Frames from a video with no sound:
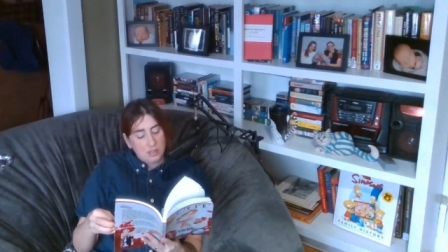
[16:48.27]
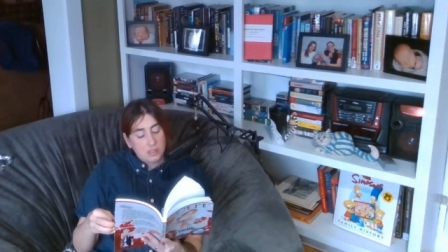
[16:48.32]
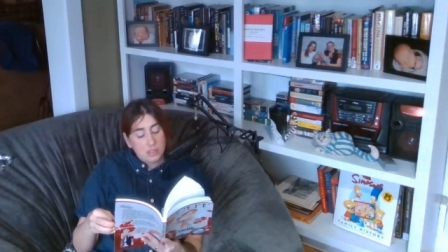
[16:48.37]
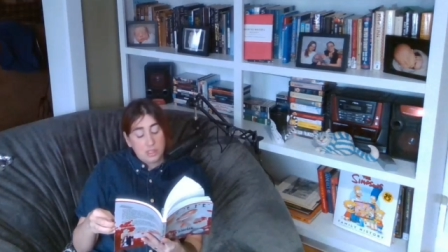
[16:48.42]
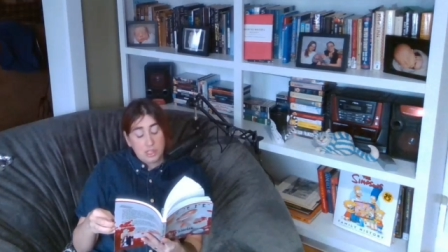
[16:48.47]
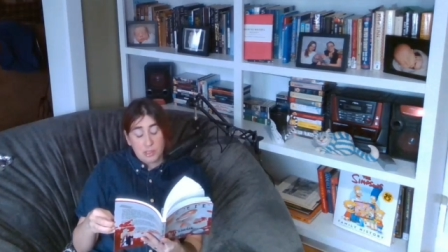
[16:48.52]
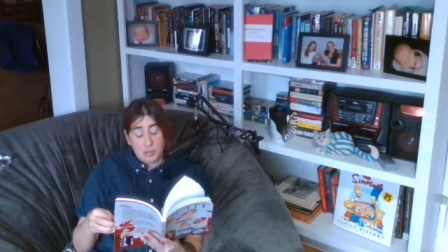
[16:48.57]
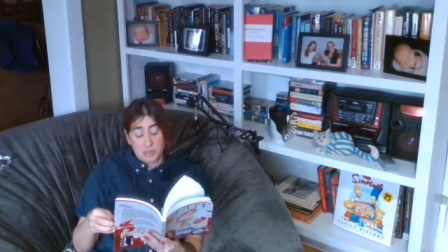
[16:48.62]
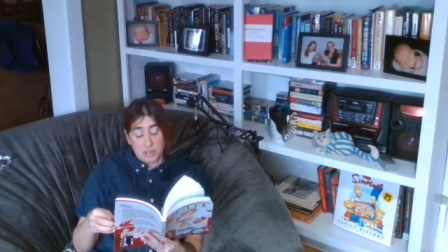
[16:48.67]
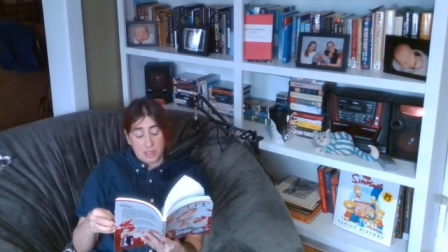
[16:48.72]

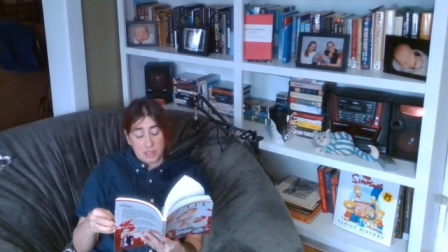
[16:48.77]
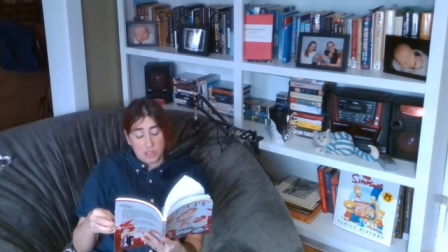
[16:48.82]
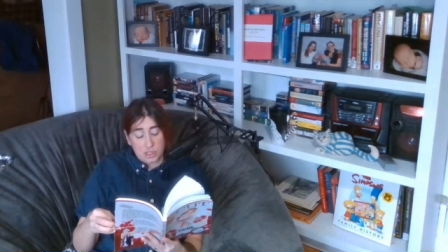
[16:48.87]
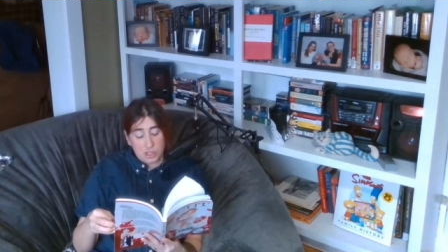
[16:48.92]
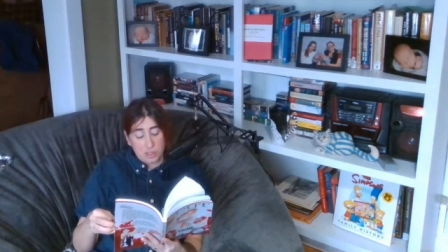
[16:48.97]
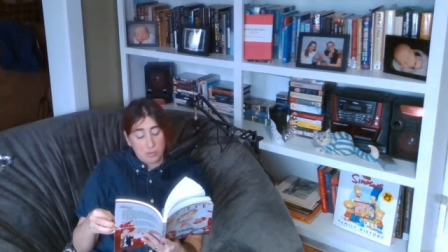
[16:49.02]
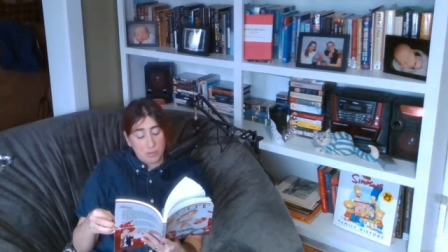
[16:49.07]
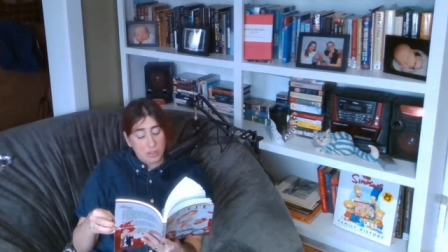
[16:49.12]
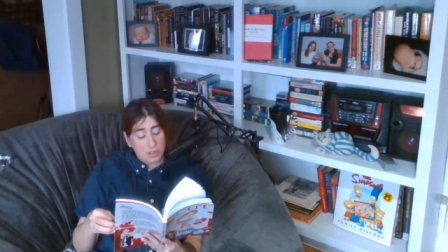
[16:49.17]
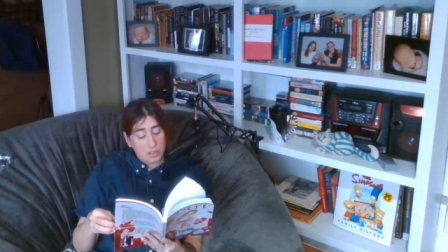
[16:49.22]
Secretly,
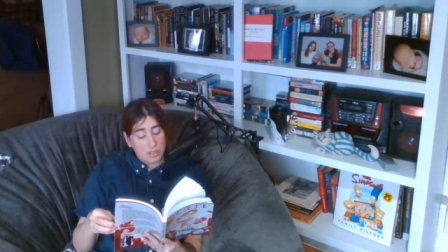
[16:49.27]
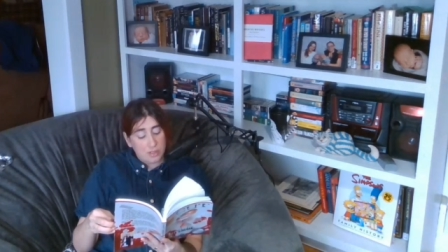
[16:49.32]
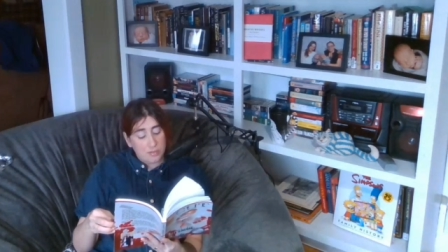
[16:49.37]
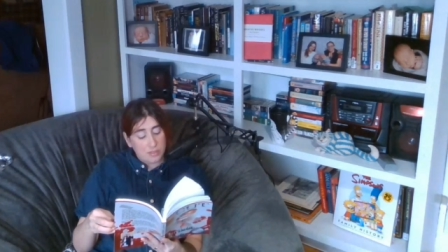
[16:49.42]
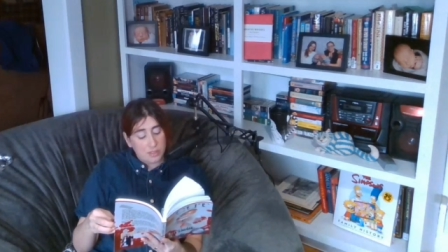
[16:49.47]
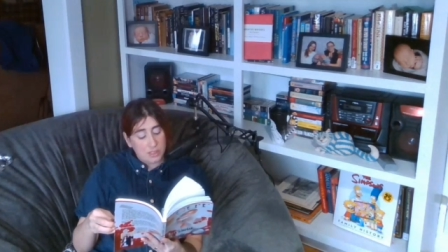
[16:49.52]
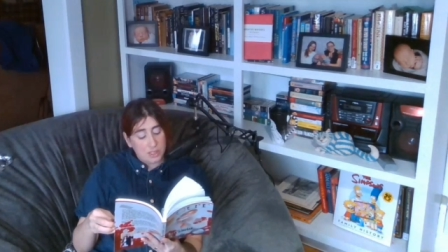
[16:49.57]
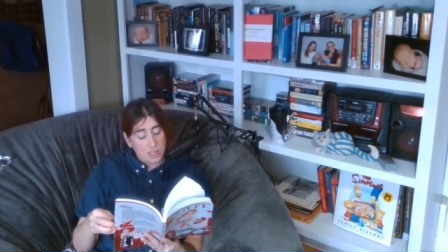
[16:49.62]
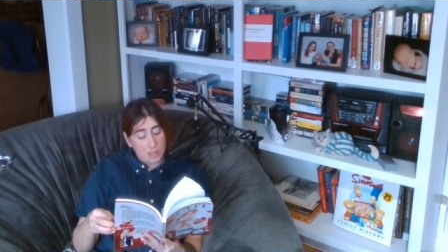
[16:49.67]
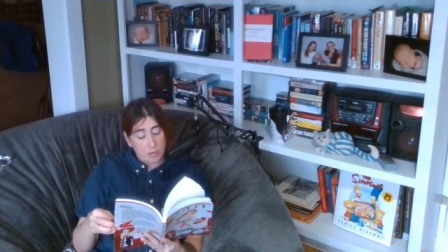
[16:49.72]
she wondered
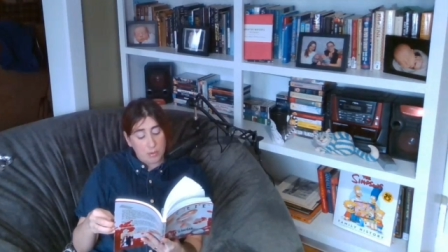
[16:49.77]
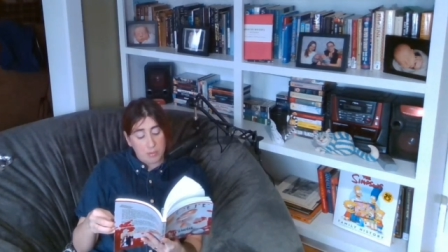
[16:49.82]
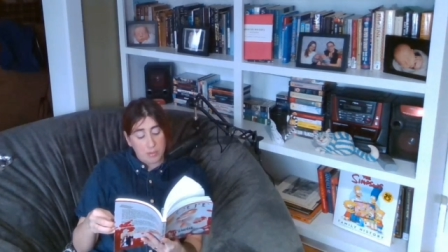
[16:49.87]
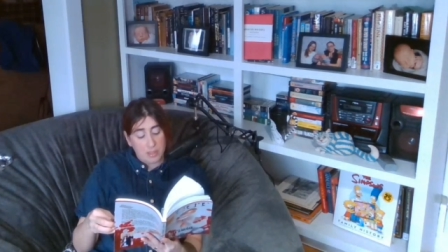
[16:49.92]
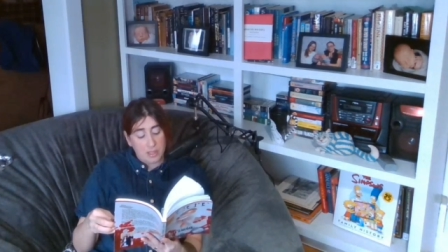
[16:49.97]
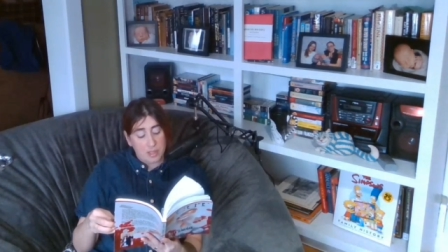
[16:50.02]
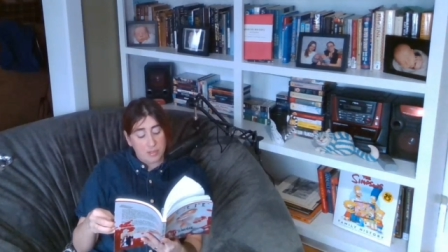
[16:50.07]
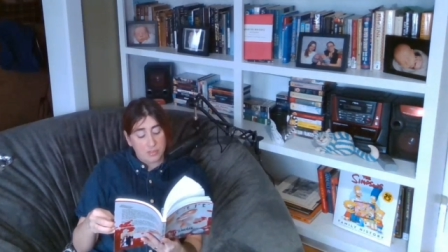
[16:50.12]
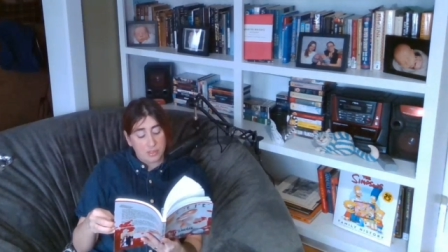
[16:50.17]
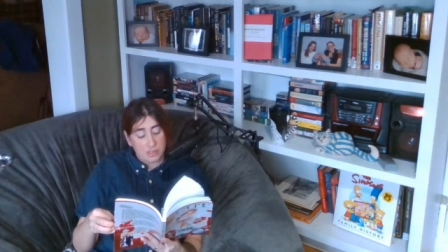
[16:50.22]
if the tea would
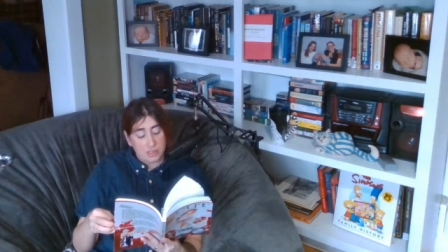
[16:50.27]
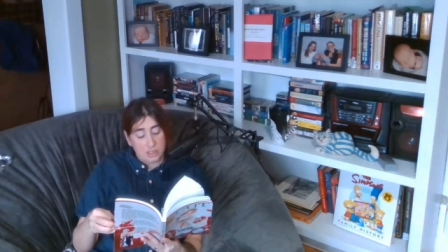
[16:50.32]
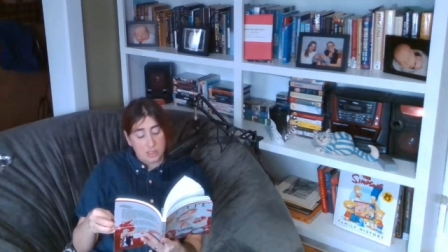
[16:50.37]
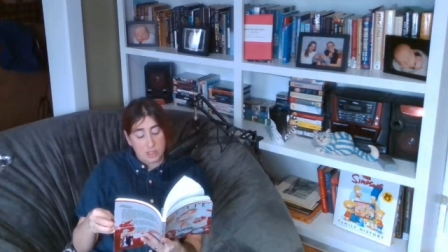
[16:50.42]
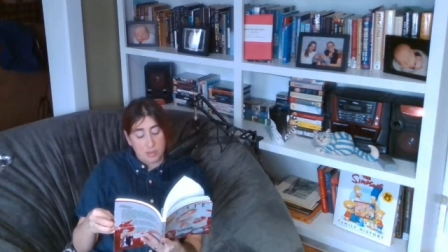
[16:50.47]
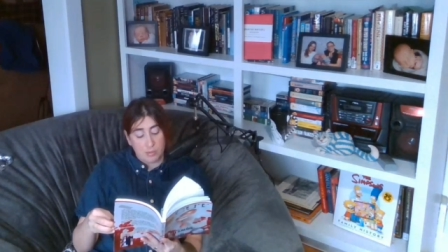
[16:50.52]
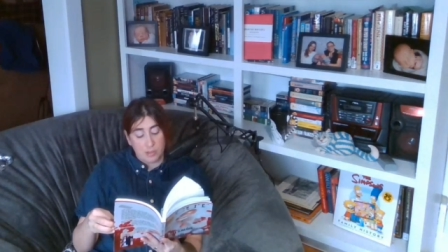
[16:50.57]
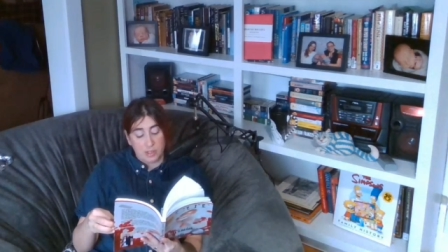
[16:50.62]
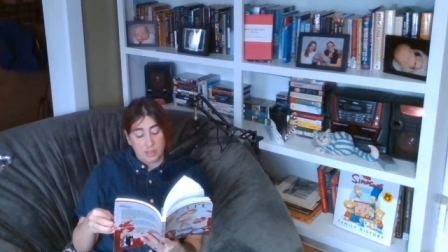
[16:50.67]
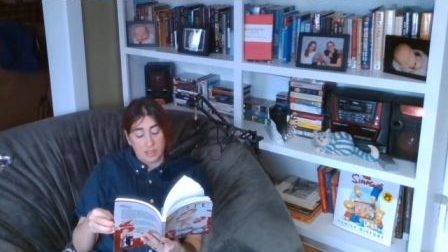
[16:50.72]
be left to
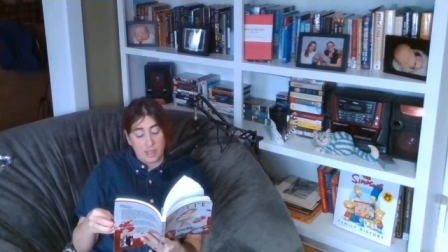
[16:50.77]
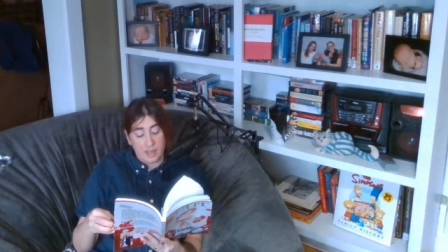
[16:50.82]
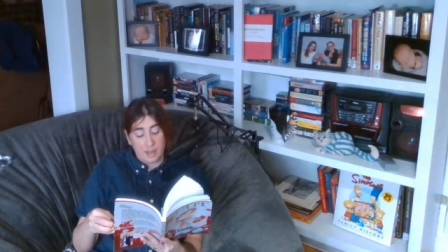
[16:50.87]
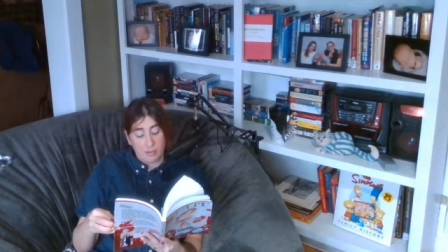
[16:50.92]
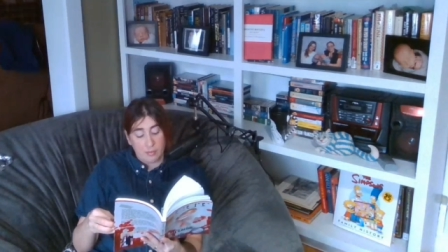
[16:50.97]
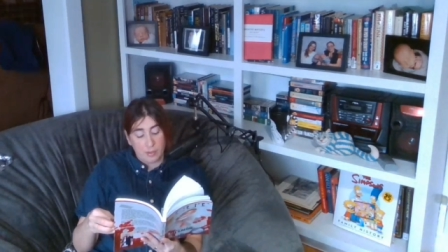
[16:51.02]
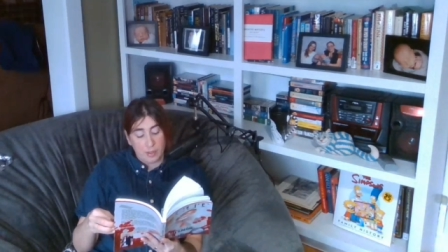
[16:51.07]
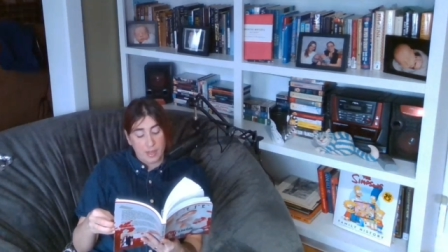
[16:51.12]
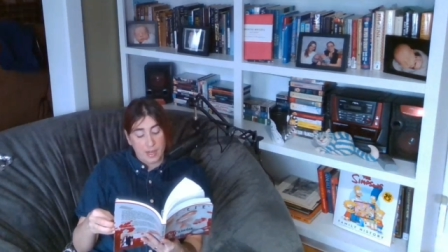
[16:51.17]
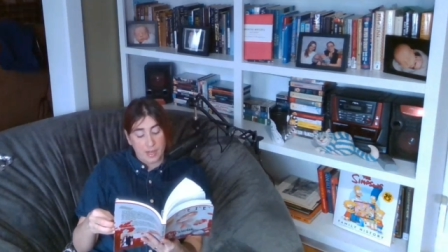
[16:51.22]
steep all
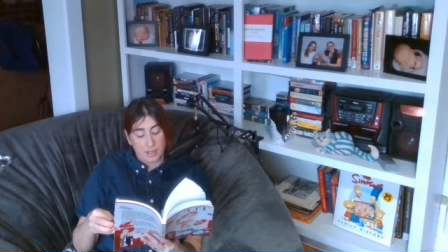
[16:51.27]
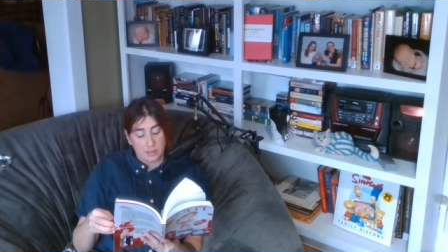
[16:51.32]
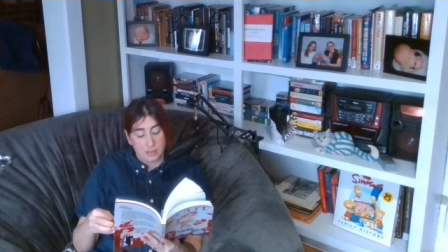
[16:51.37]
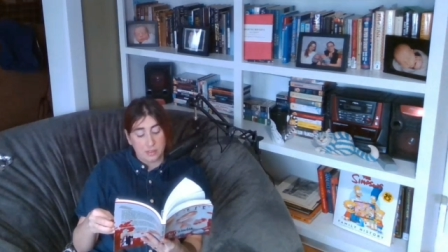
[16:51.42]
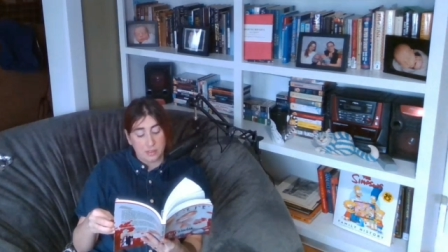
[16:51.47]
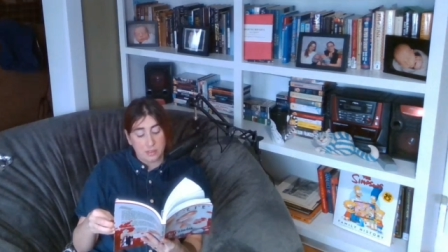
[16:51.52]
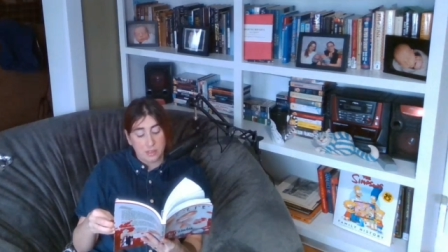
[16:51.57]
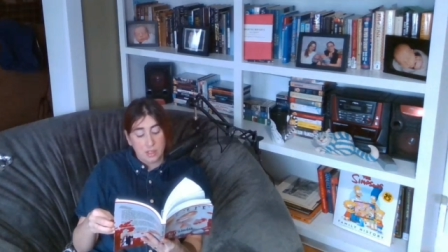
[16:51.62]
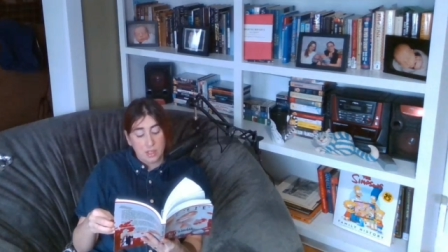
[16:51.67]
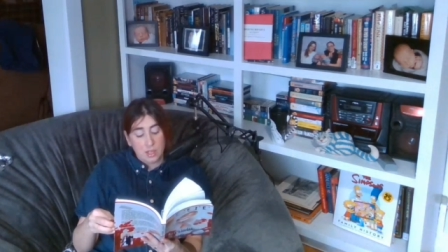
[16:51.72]
night,
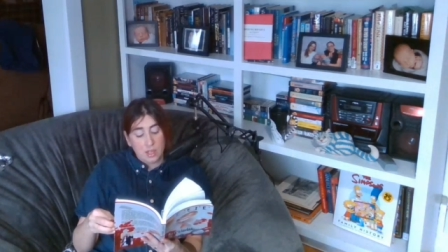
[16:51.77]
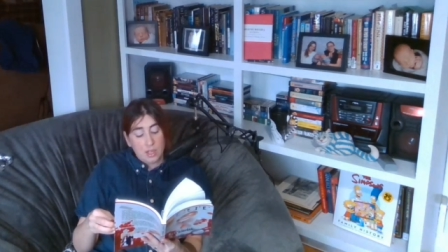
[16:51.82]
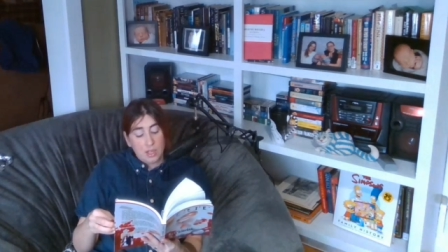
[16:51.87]
forgotten.